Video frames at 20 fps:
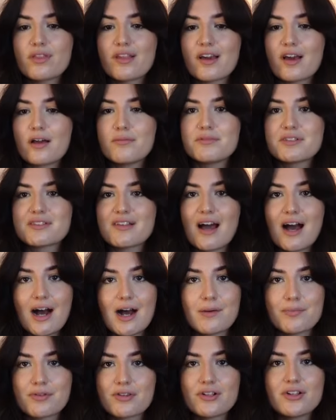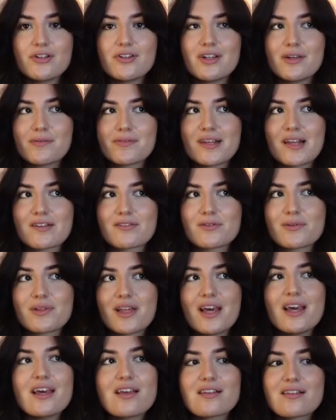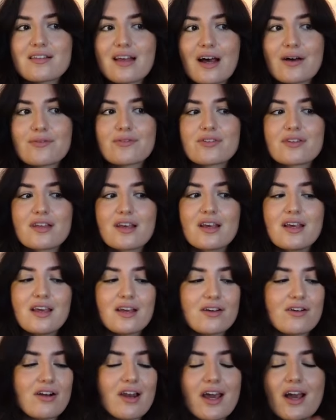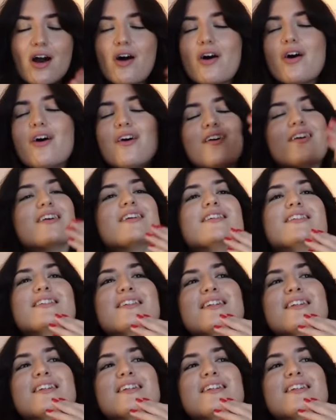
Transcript: Like, I'm just absolutely obsessed with it. It sounds like, oh,